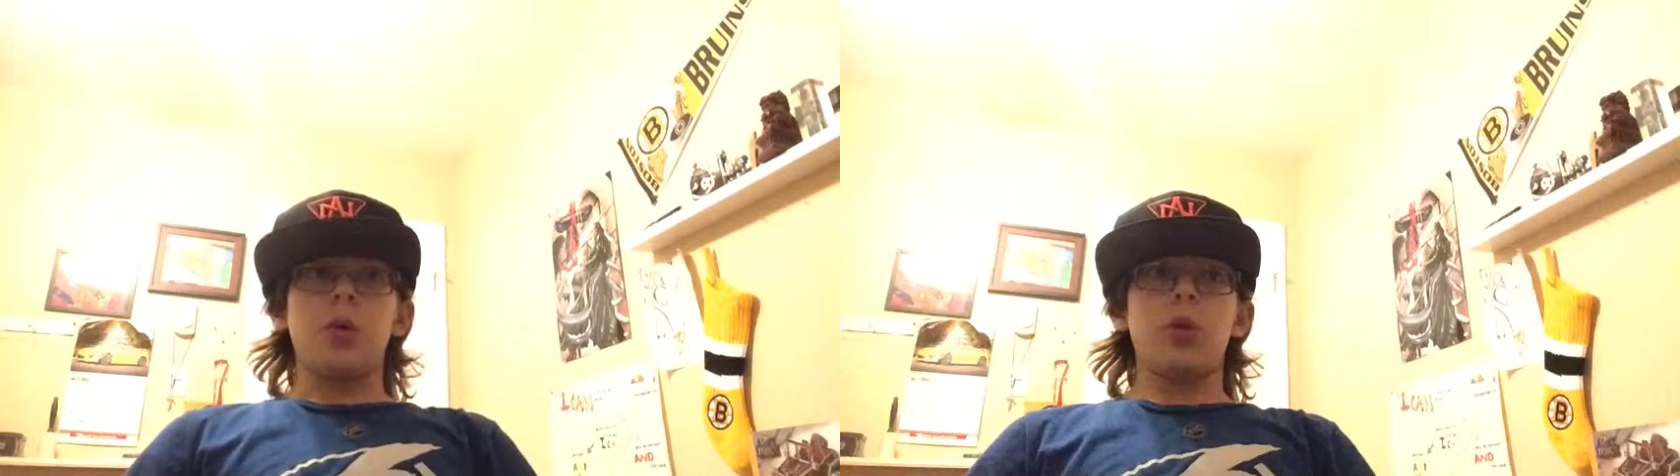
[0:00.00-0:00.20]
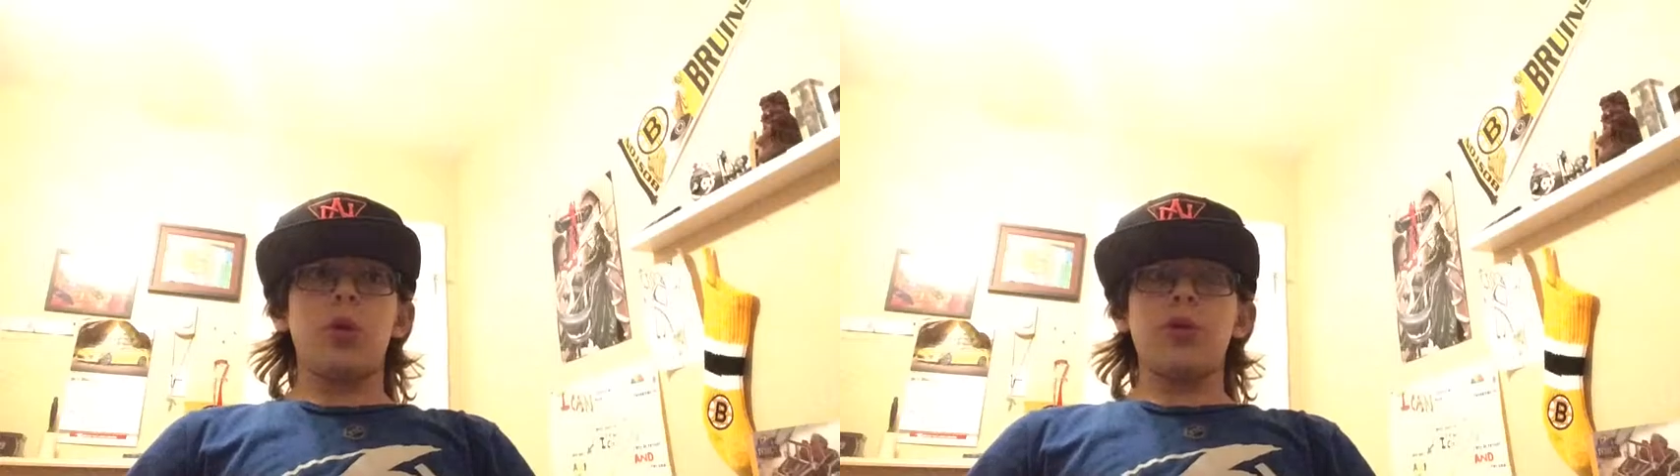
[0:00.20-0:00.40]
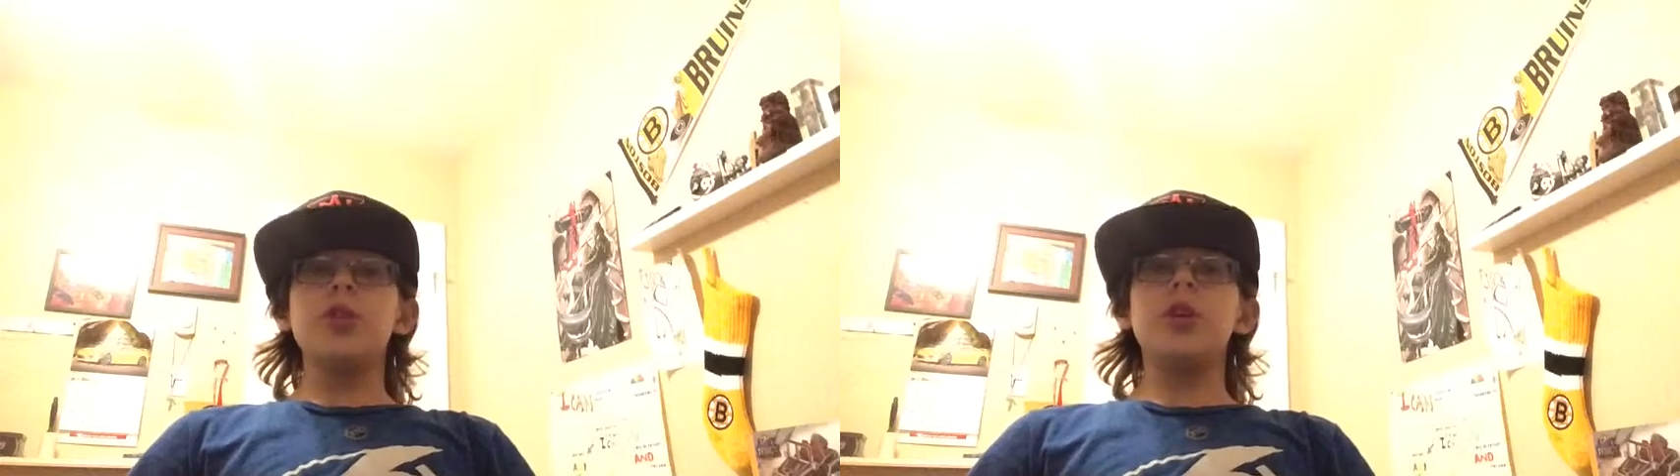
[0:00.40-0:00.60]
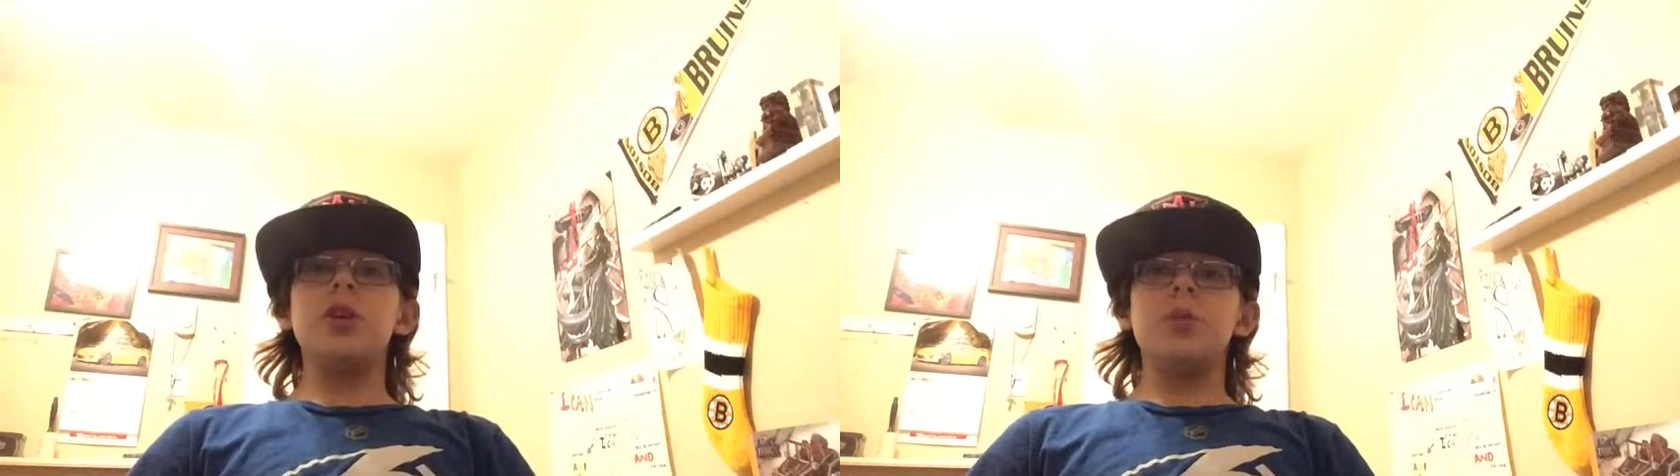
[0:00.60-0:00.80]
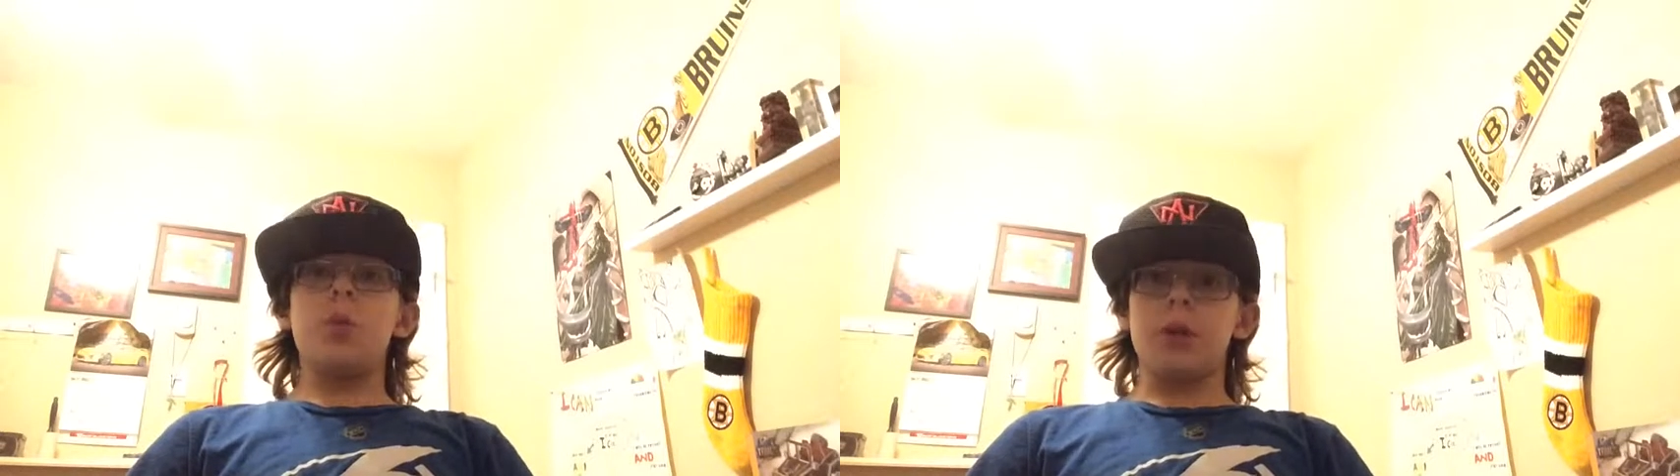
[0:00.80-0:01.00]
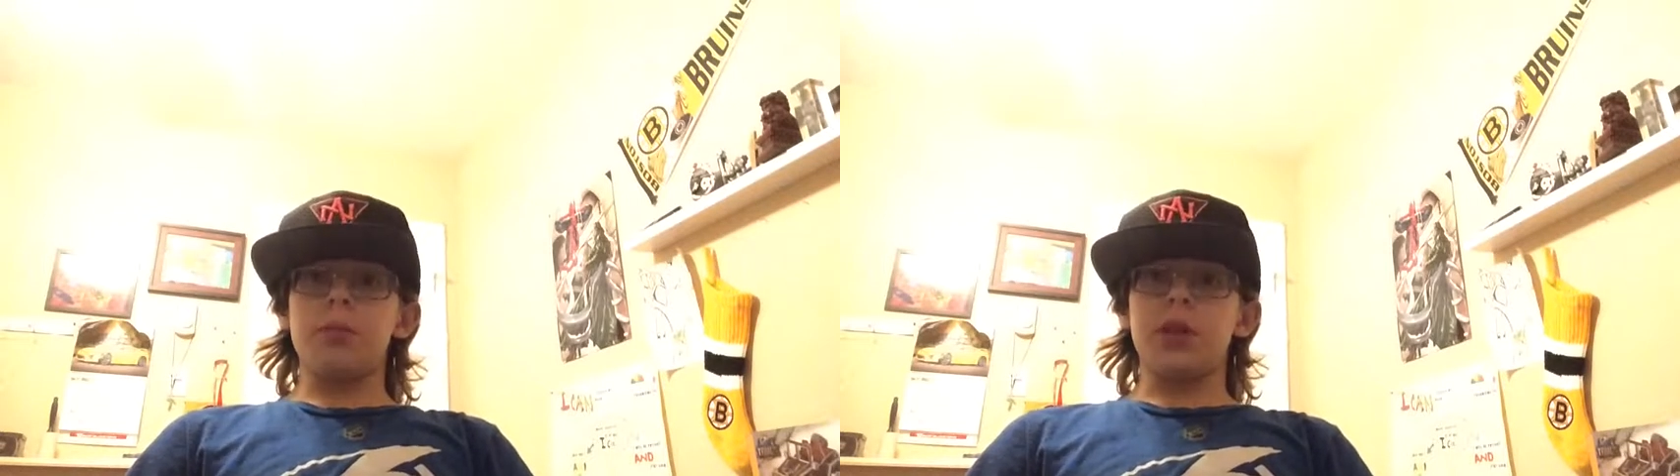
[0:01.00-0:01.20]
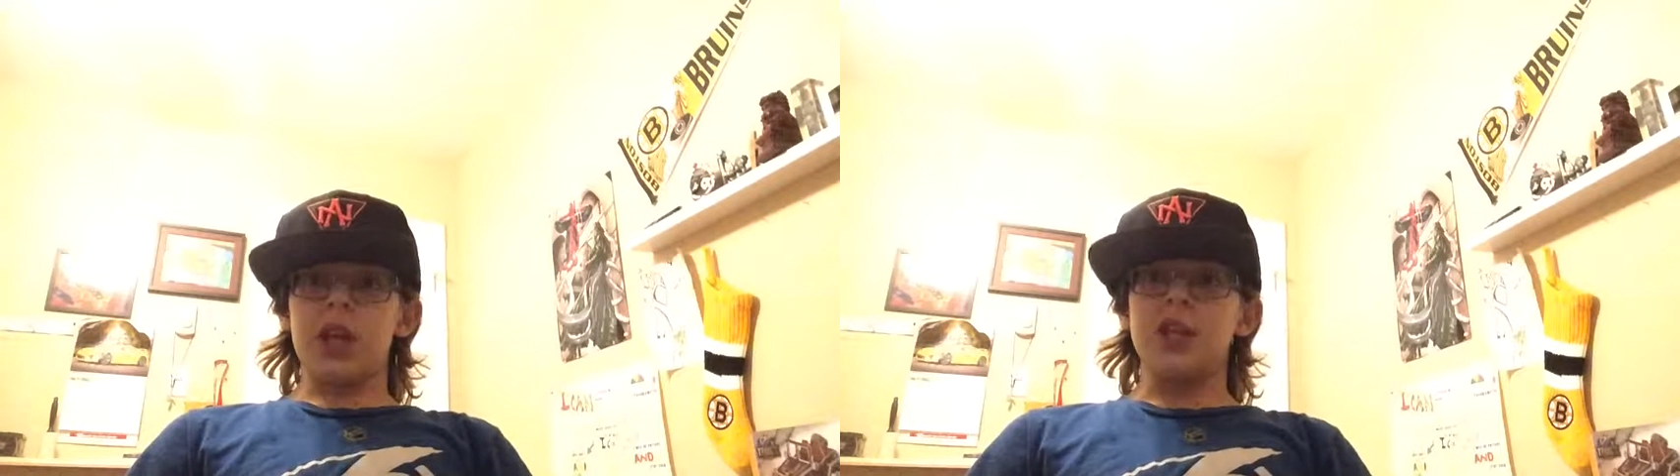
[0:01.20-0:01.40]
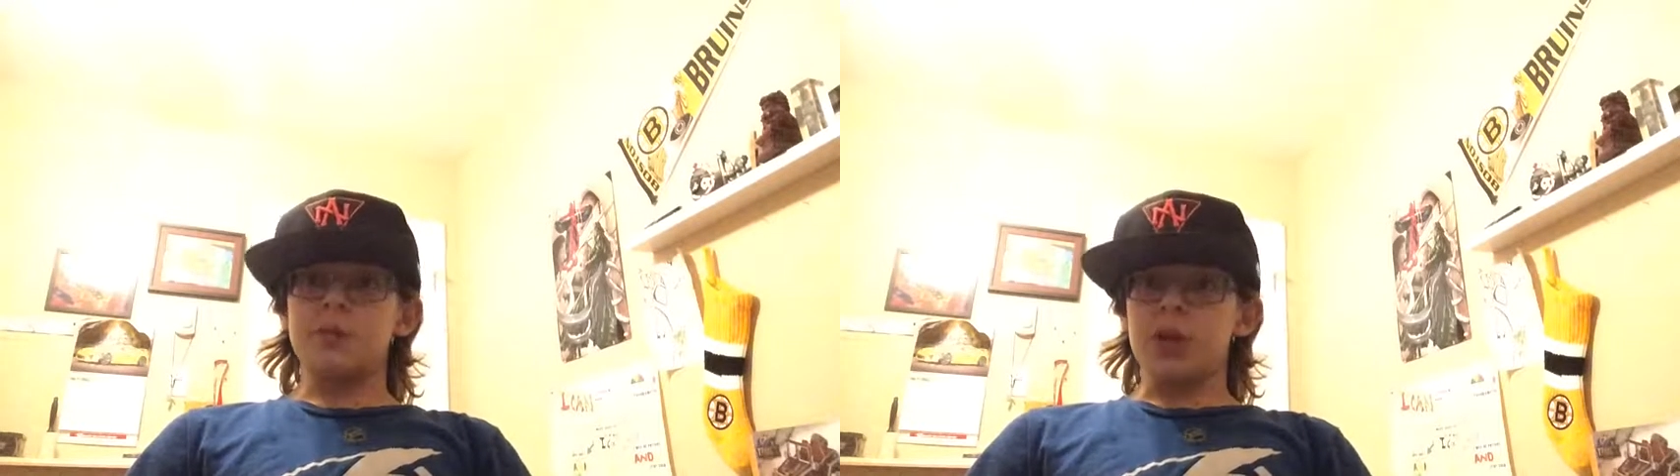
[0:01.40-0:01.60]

31 planes